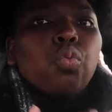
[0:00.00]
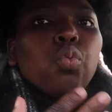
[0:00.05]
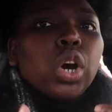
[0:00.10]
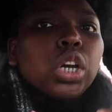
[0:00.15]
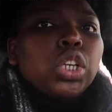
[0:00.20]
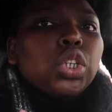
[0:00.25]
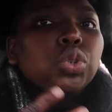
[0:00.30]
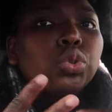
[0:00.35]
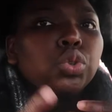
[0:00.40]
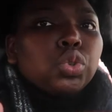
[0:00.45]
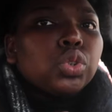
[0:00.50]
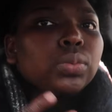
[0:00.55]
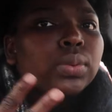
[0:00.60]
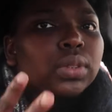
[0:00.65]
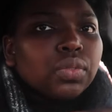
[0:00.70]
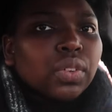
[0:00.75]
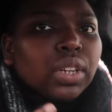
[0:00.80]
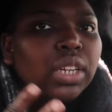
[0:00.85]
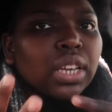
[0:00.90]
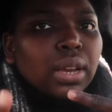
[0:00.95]
what YouTube
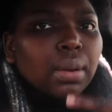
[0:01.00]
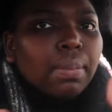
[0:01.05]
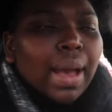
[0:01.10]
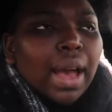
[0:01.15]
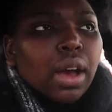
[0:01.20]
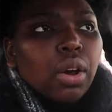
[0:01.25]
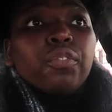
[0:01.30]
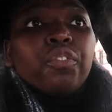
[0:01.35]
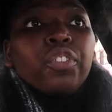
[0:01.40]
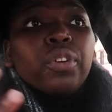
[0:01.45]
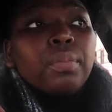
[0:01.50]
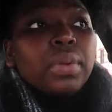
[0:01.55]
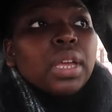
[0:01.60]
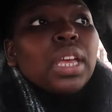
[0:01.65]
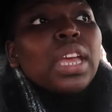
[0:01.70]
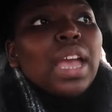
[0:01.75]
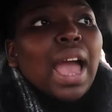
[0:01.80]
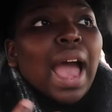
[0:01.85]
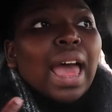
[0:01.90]
is really about. For me,